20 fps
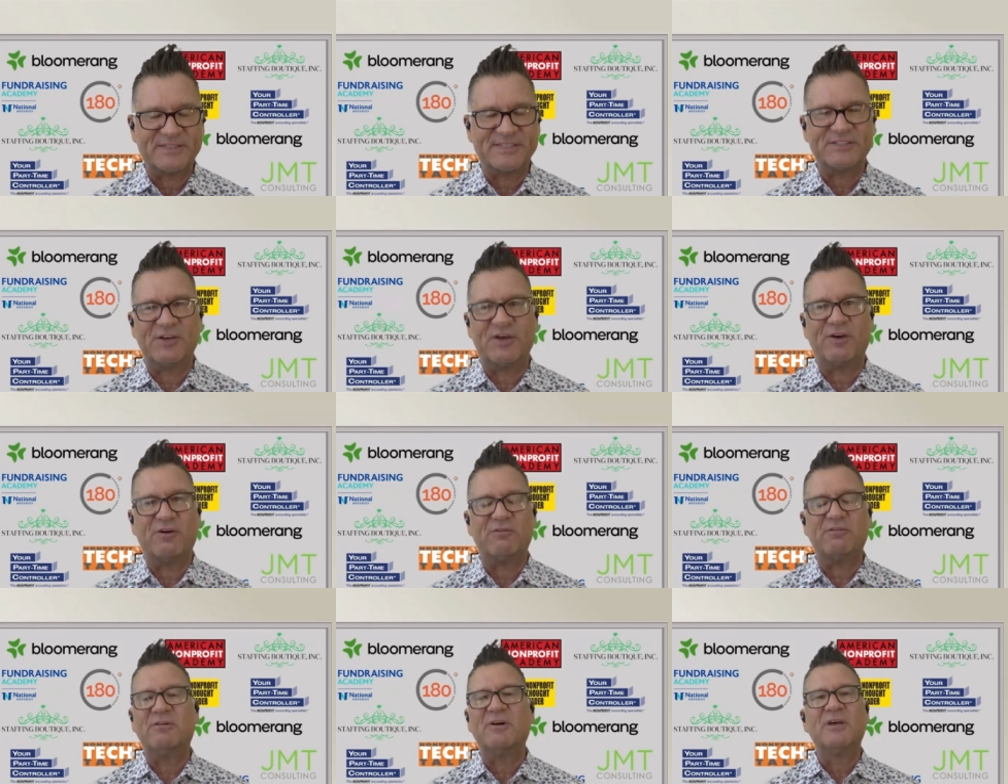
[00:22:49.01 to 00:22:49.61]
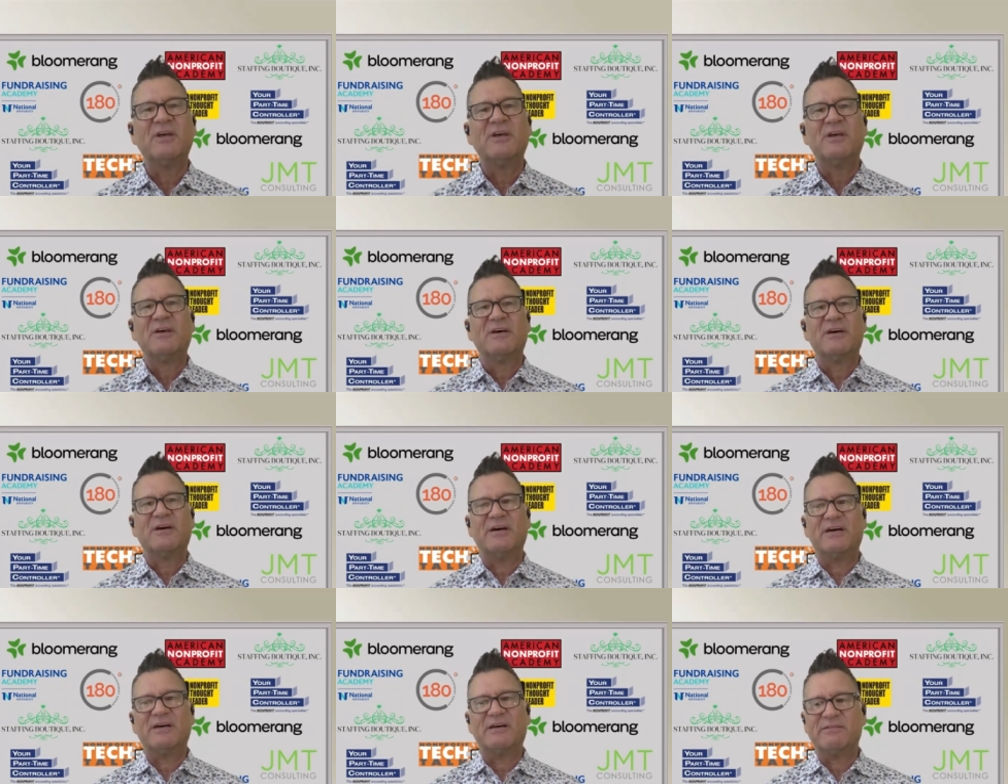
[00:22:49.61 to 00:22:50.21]
So
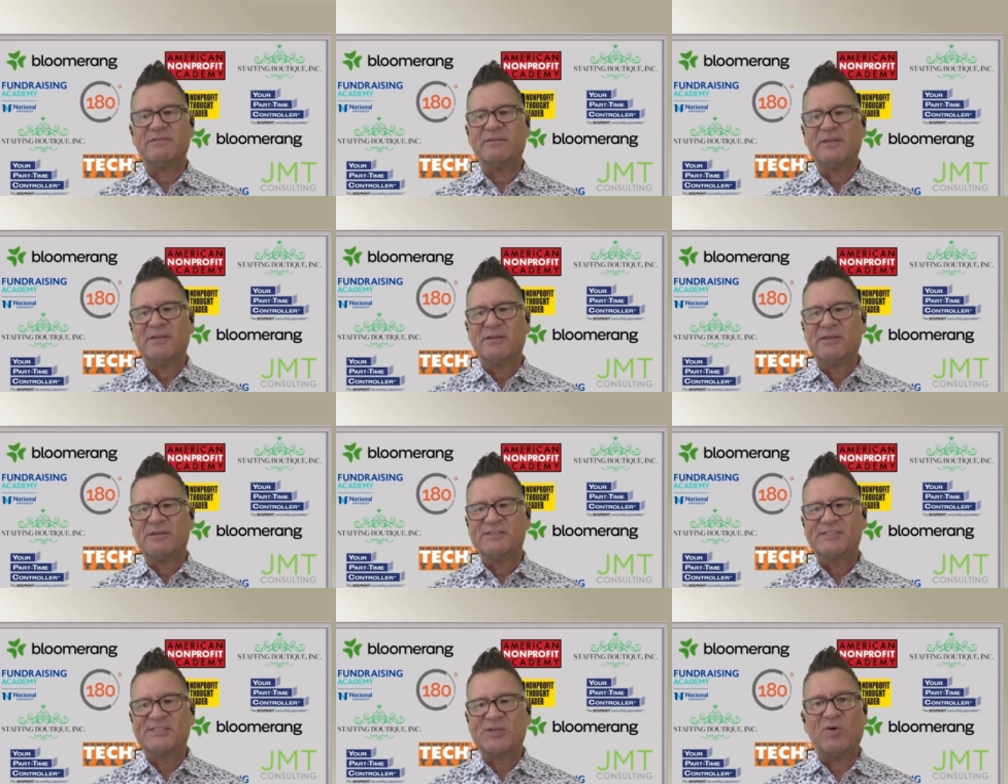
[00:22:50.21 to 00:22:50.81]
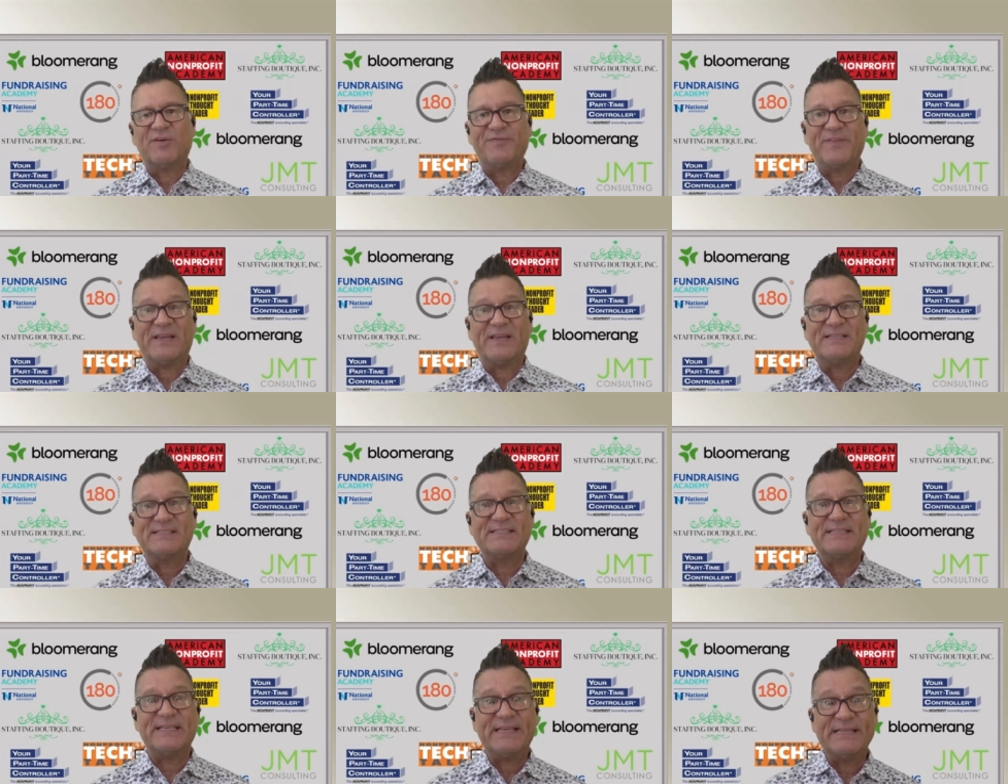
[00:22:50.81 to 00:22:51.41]
uh So if they
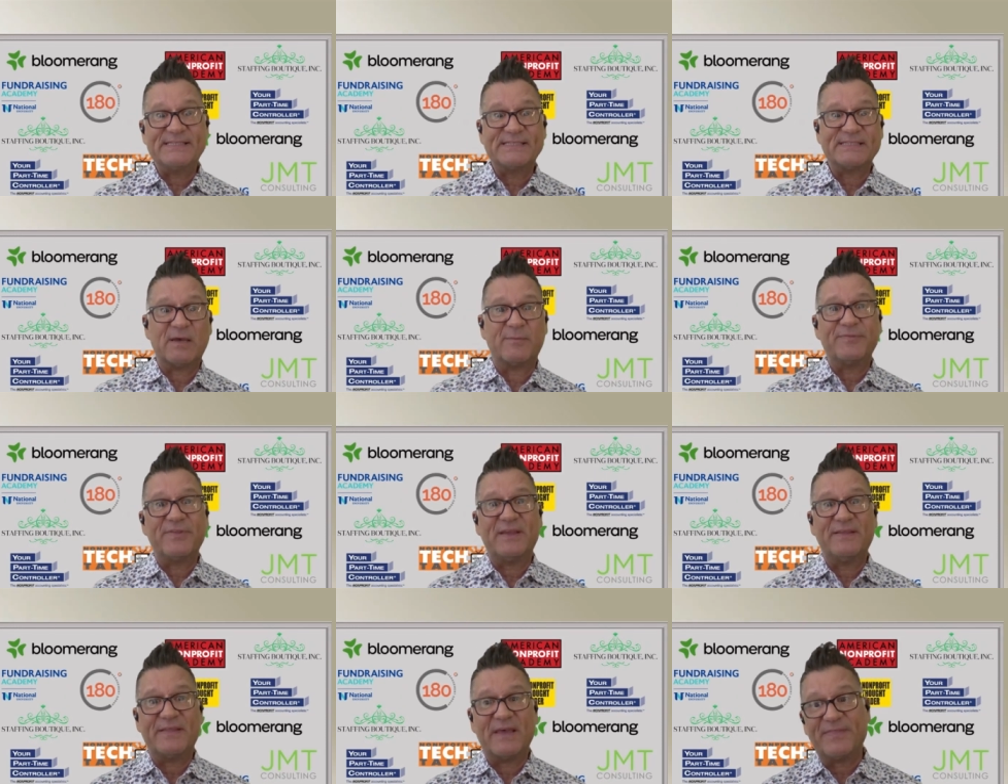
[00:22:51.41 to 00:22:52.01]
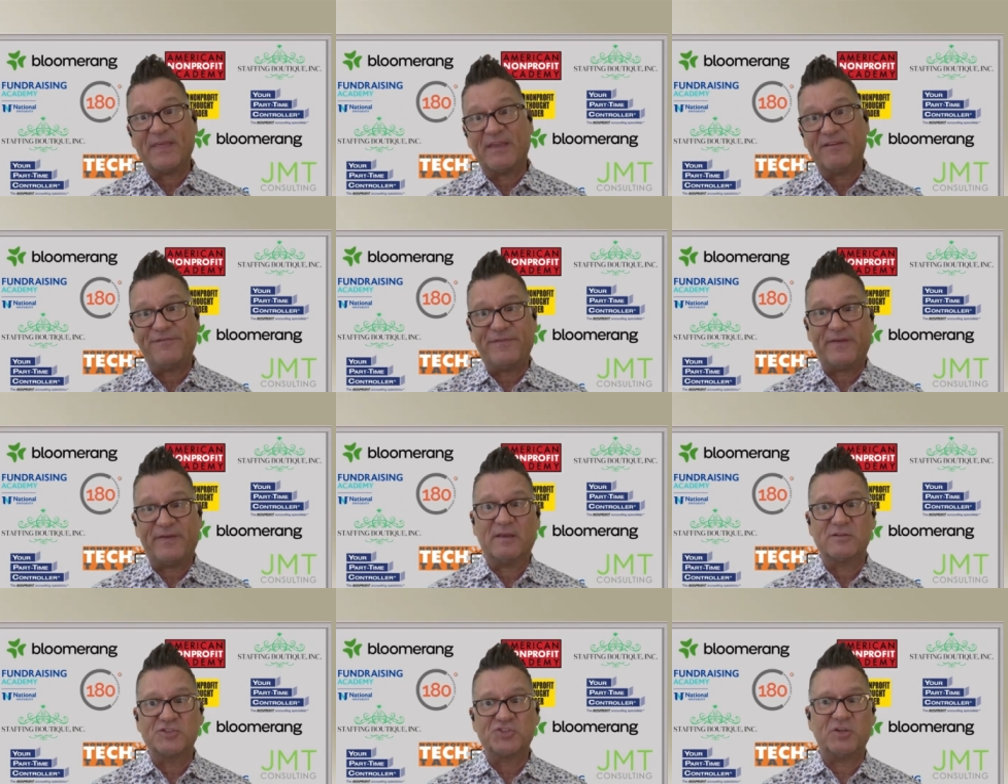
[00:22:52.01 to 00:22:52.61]
see something that they
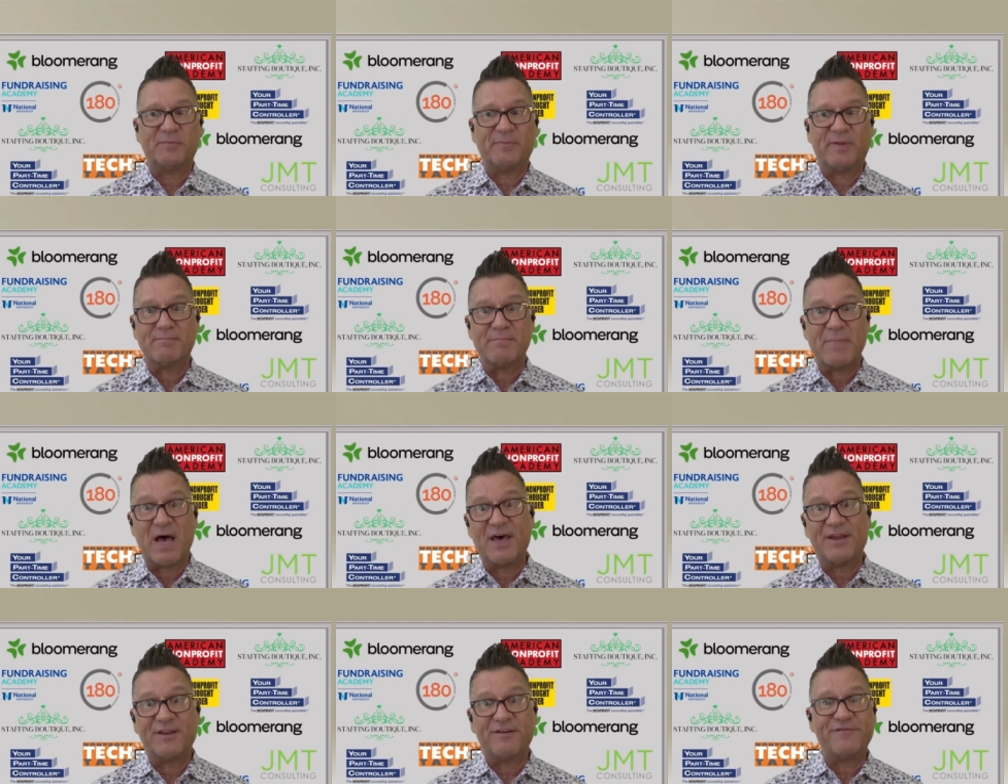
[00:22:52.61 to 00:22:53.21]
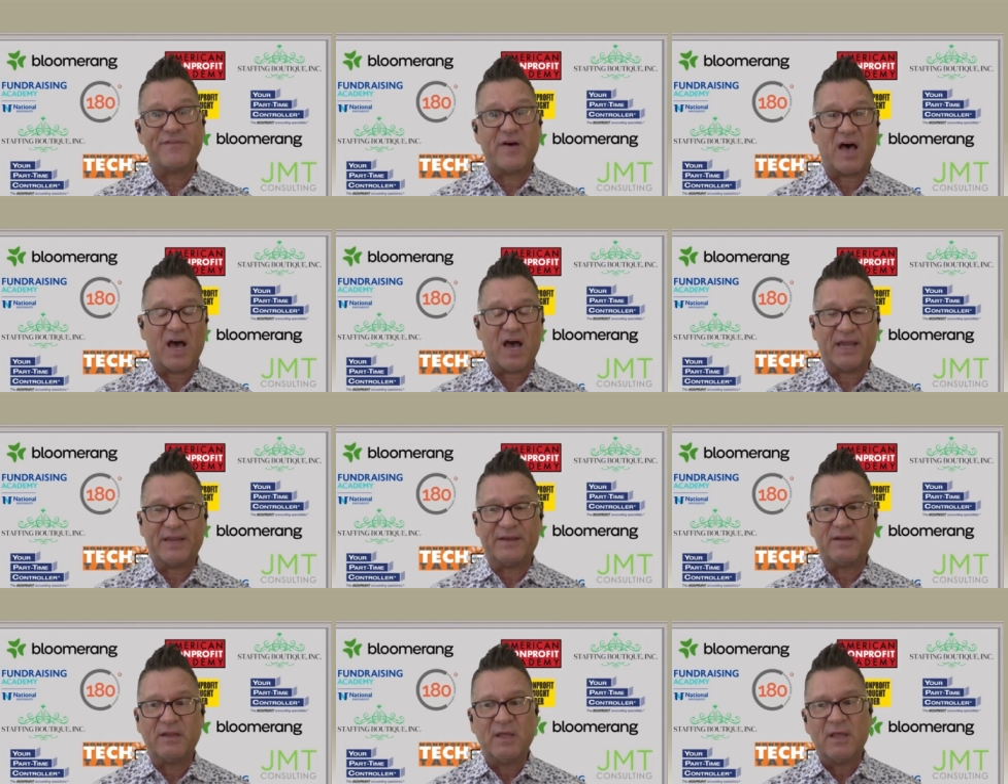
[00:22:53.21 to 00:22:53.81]
feel should be
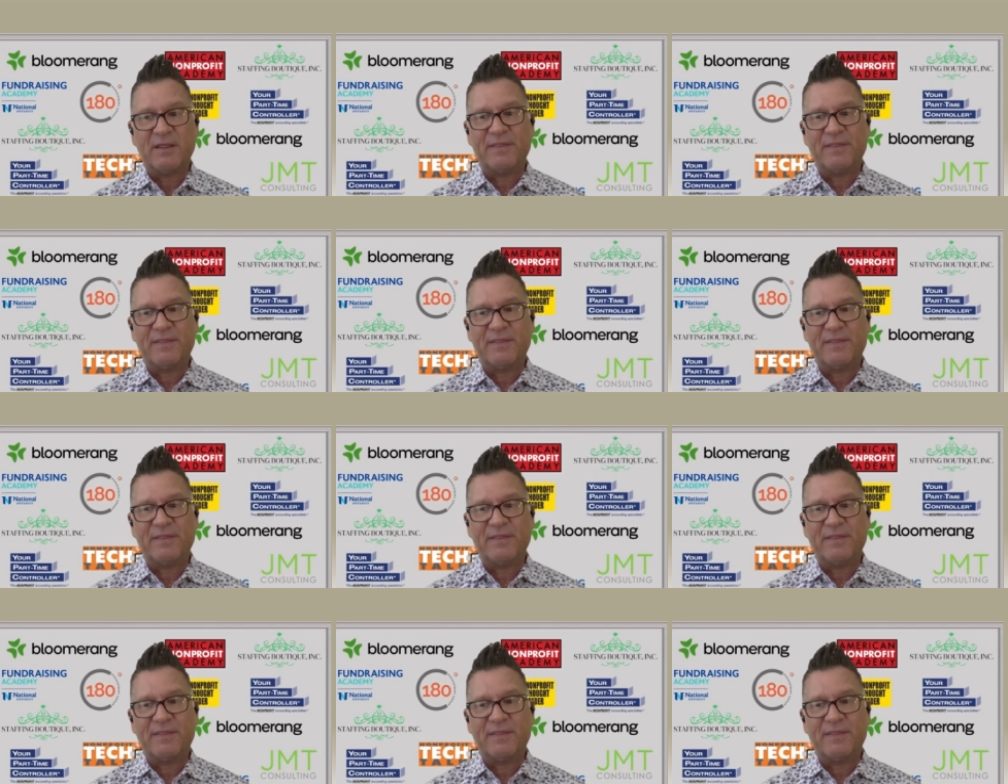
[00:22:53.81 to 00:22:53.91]
modified,